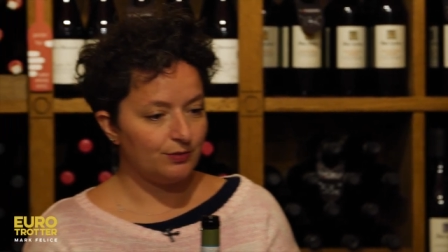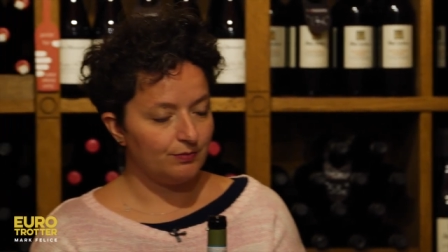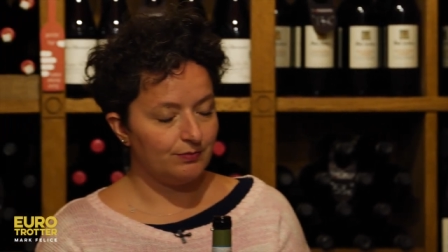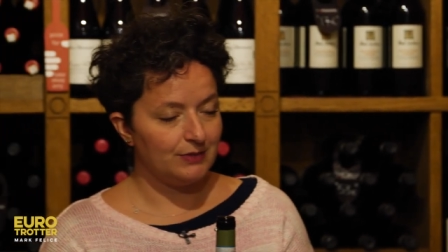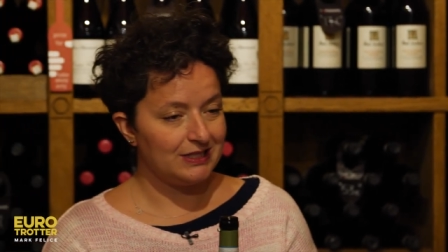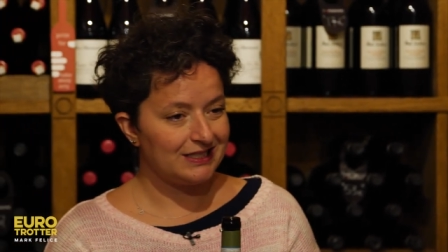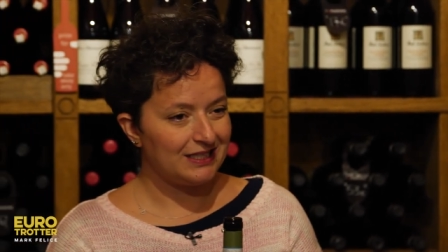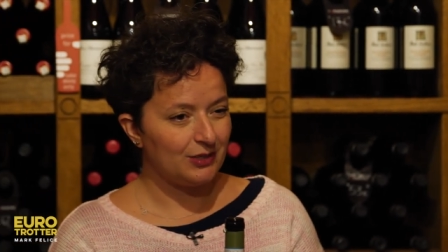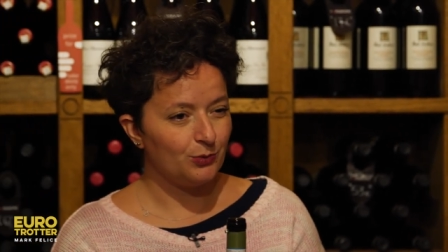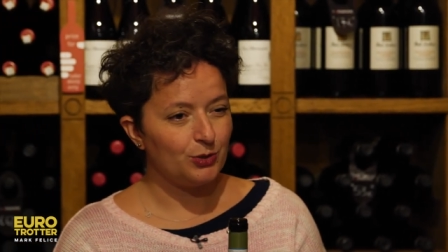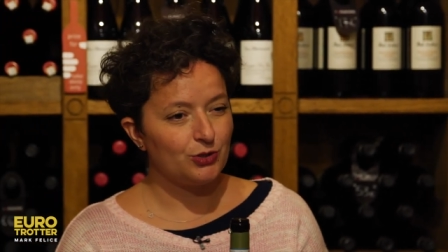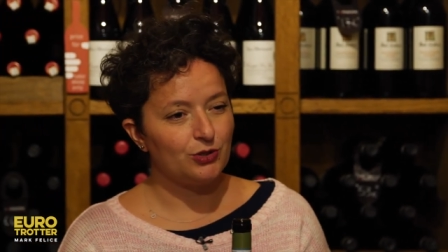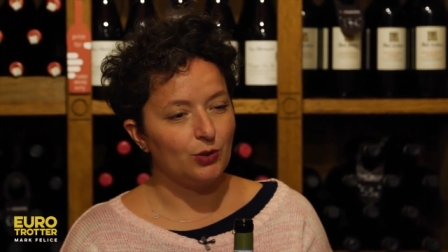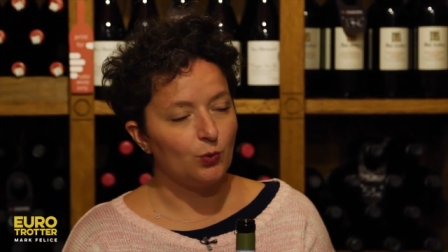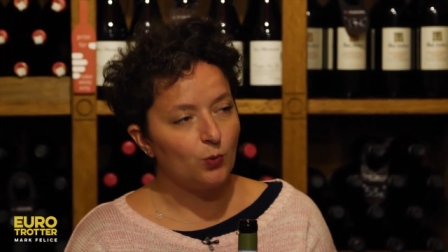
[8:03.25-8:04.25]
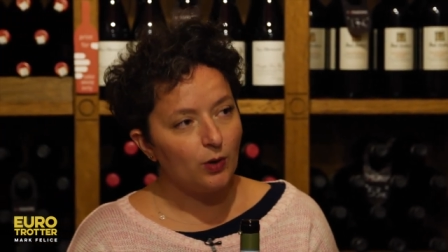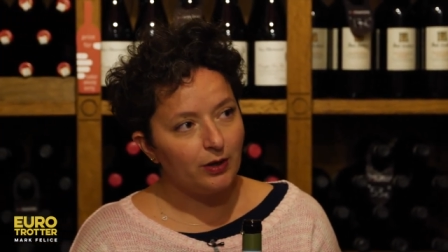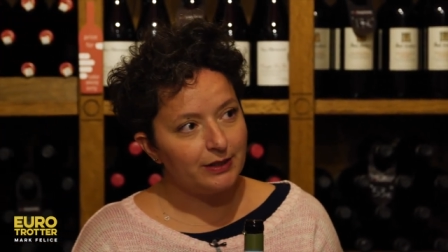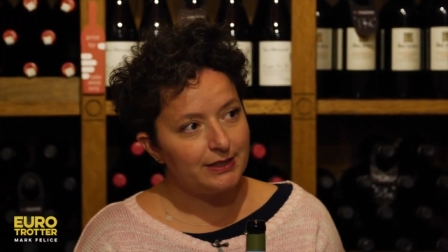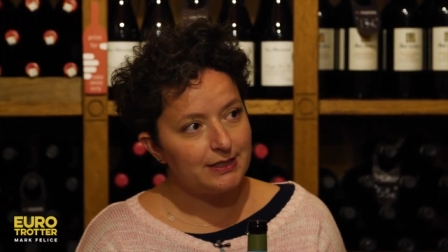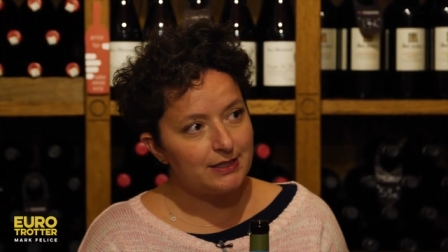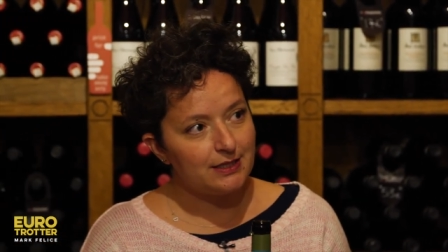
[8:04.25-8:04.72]
distinguish the
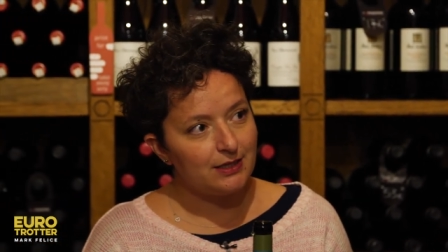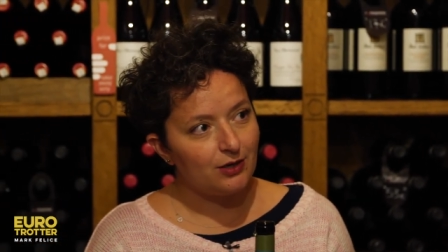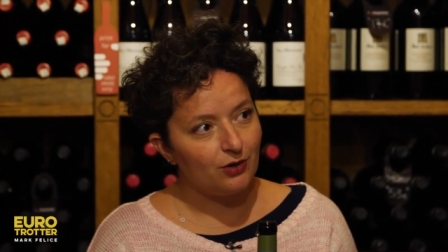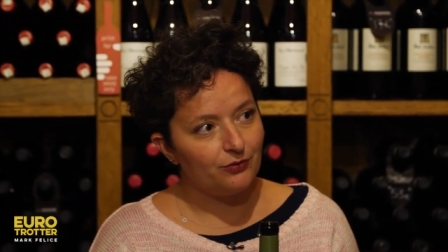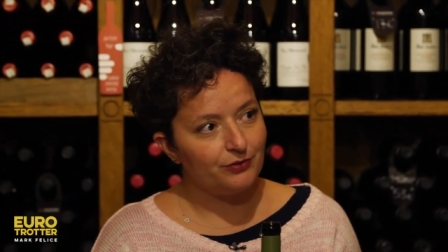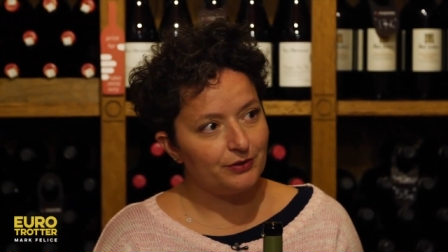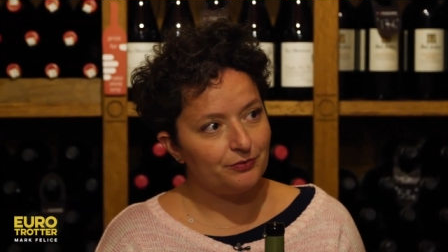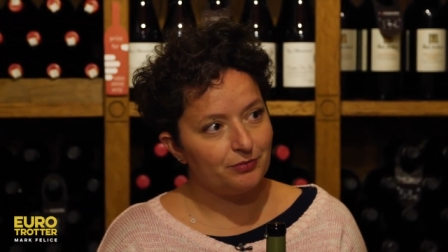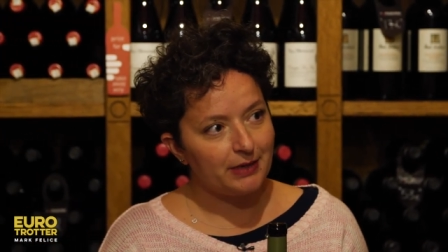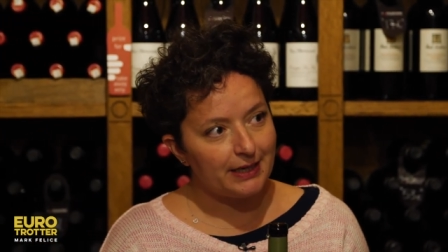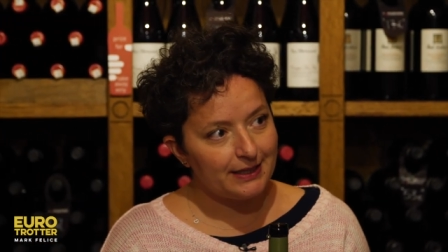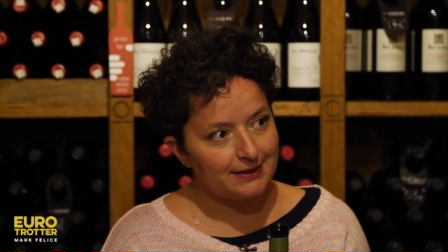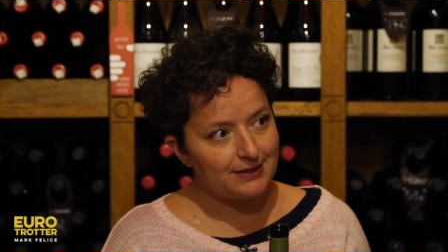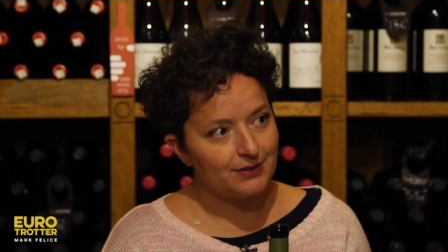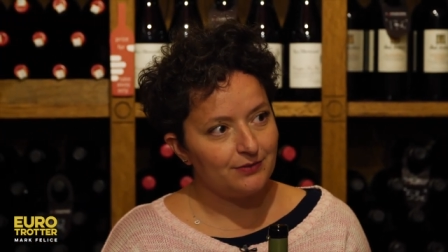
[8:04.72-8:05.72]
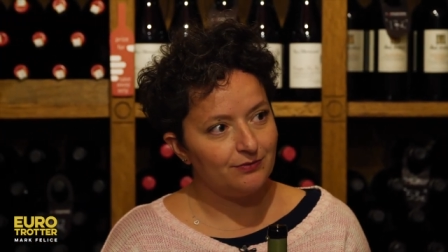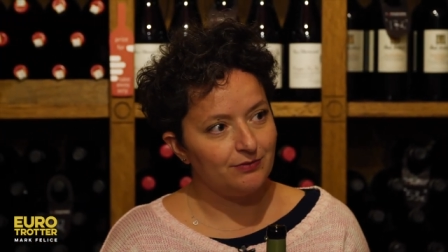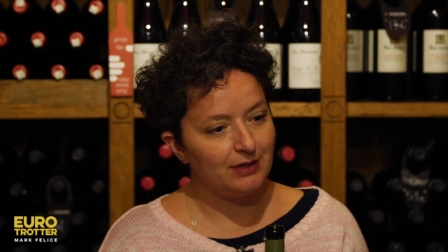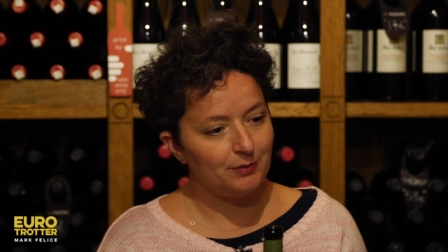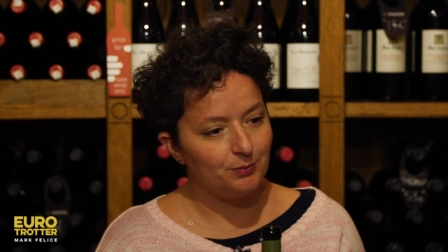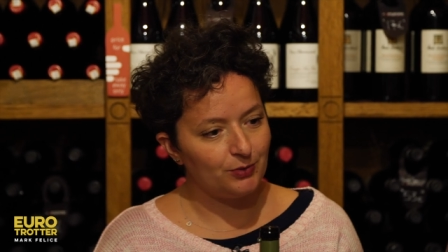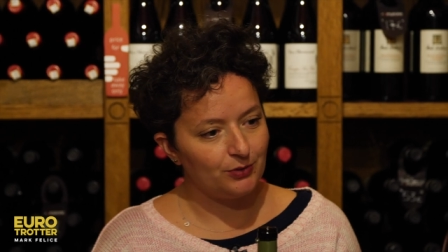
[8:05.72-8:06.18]
quality of a red
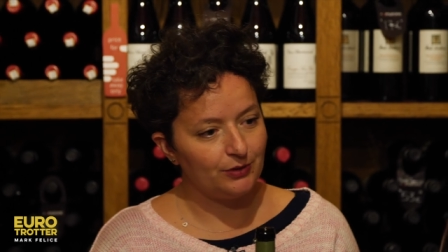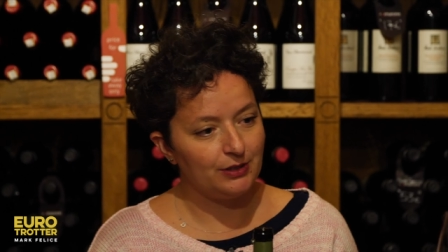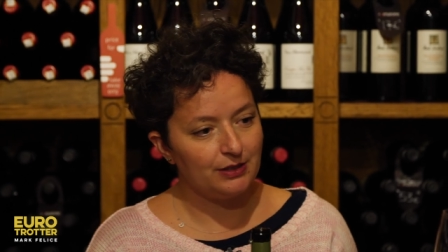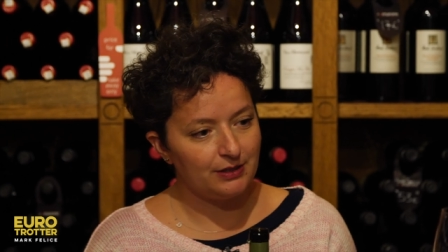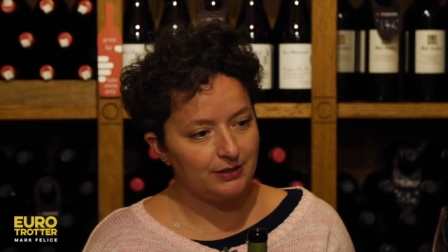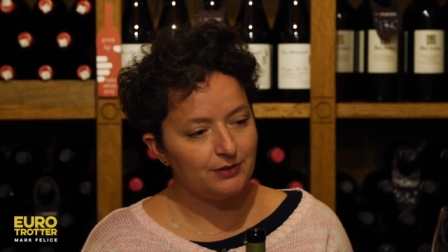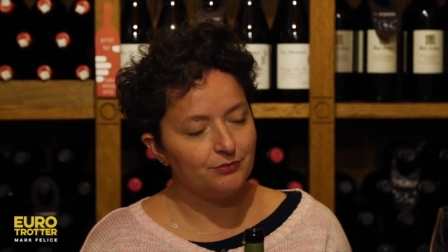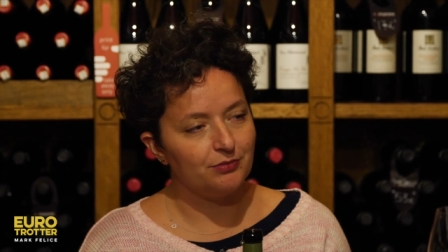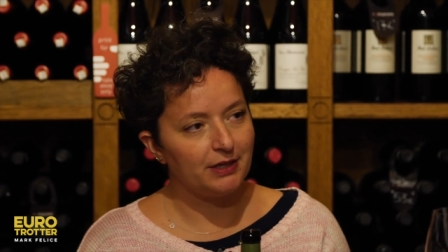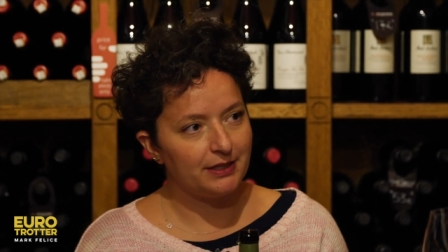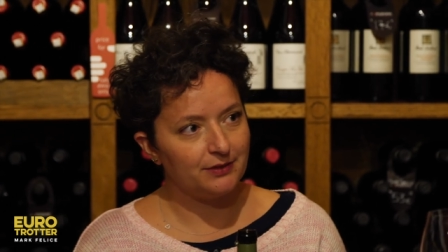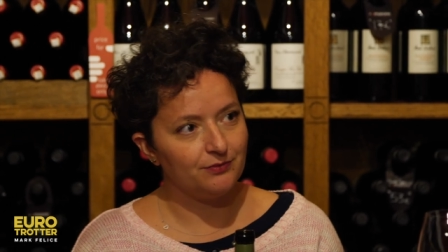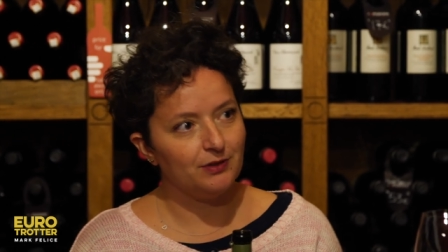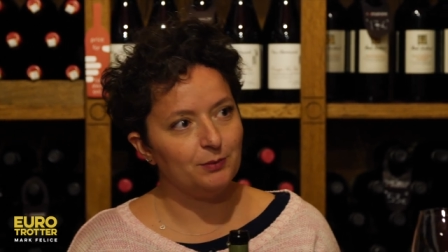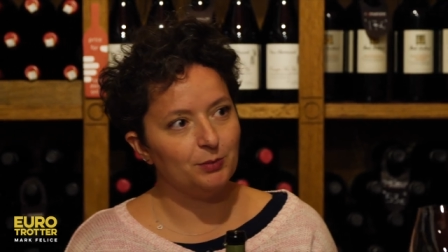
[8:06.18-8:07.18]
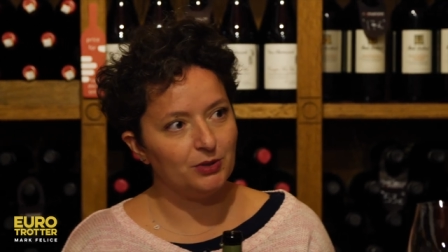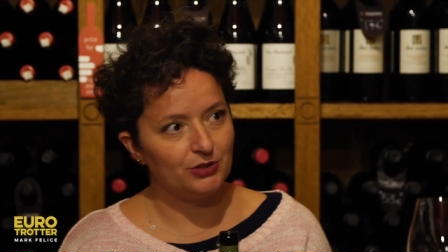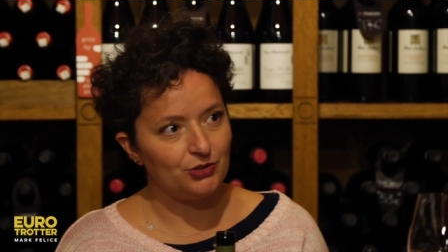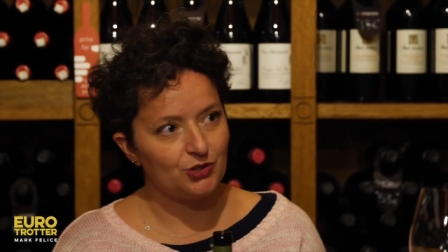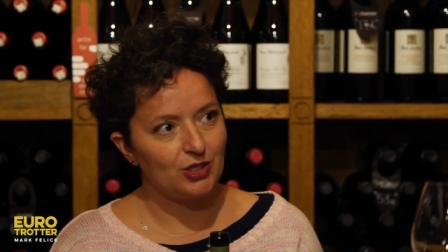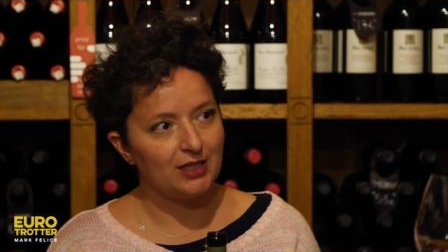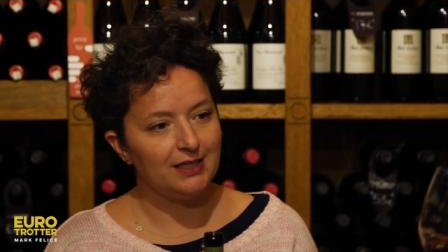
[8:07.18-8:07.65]
Valpo good red
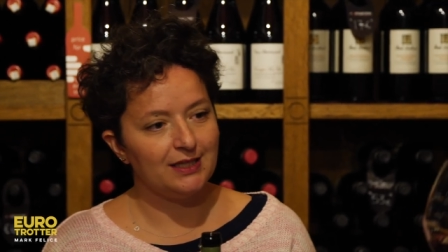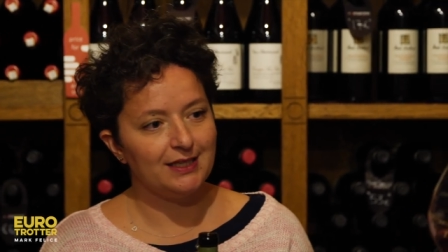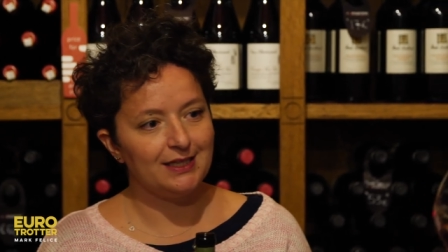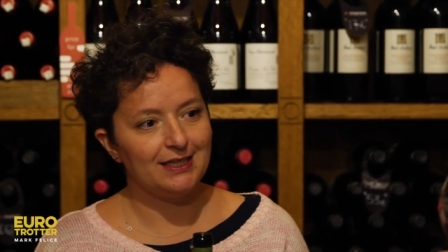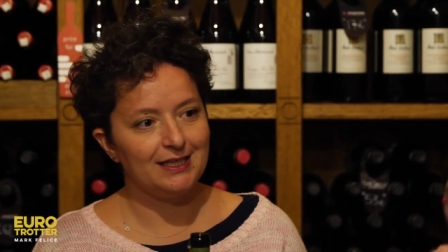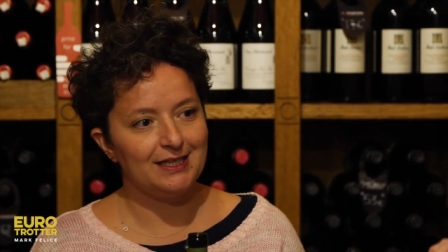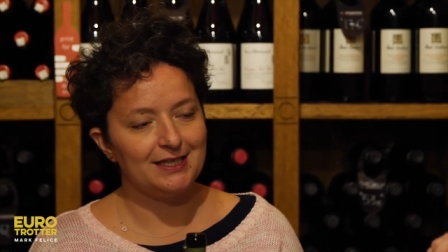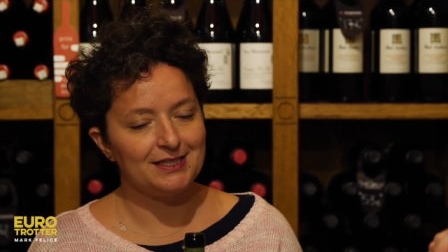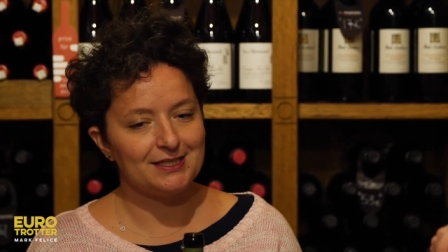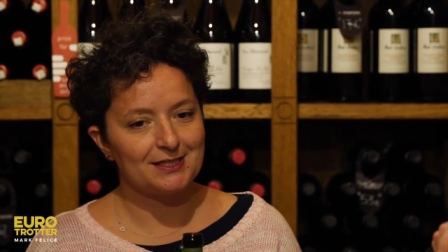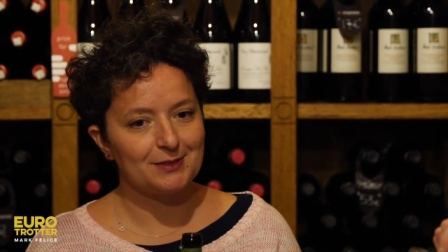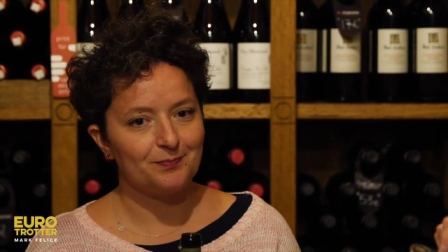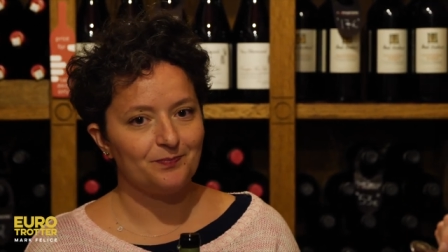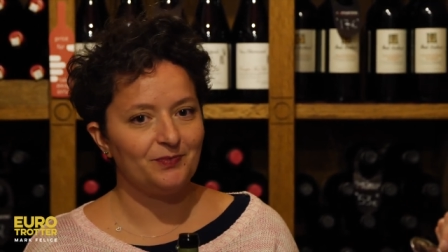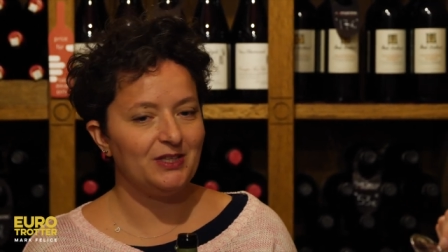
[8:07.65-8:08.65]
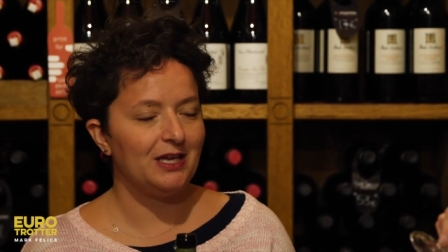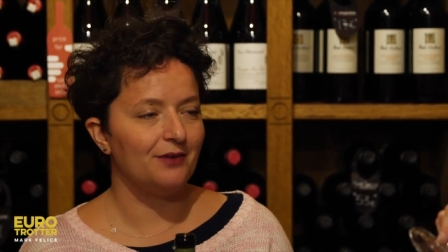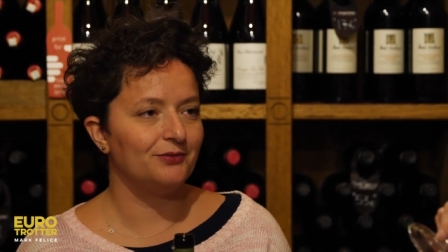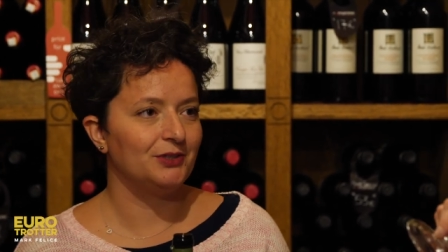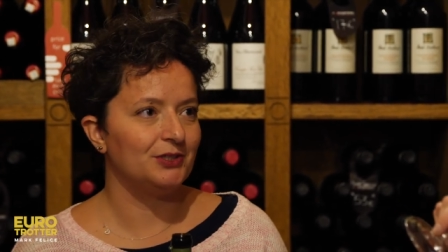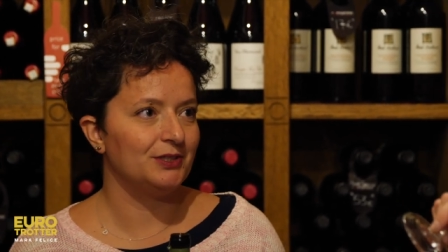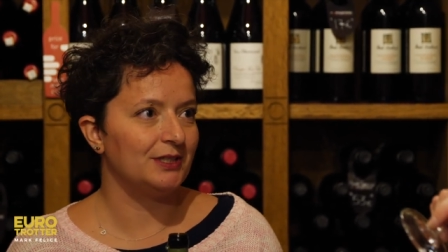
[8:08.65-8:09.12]
Valpolicella is the
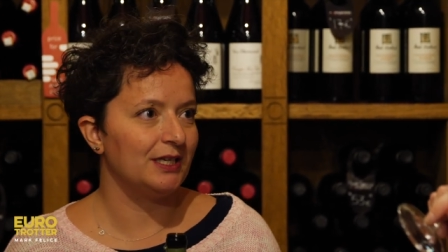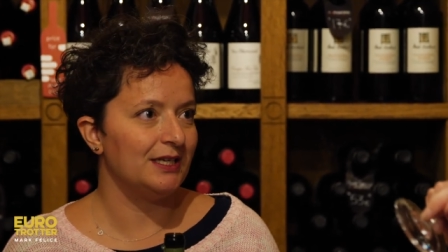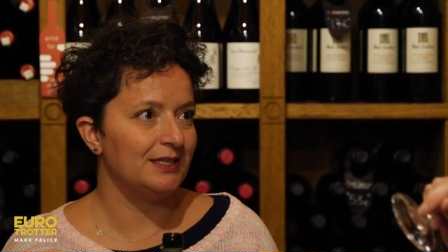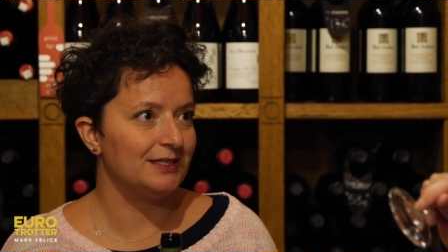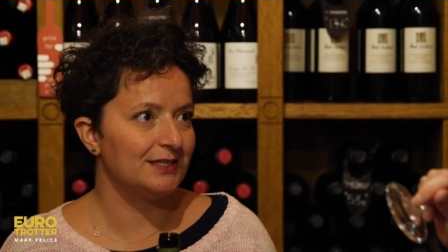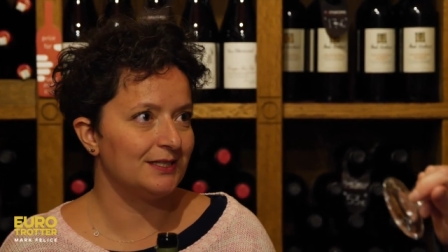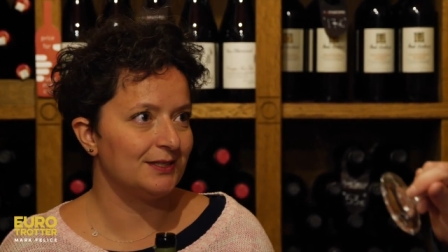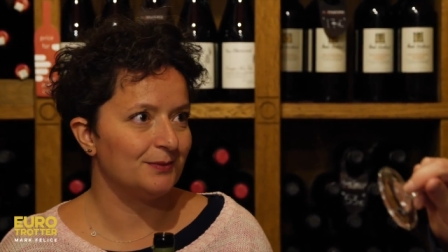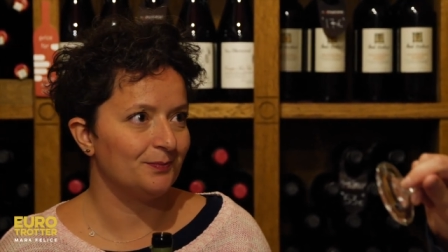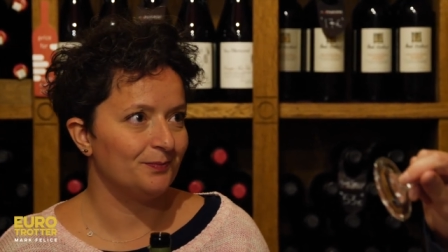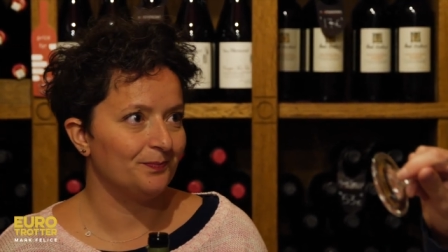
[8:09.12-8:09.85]
aftertaste,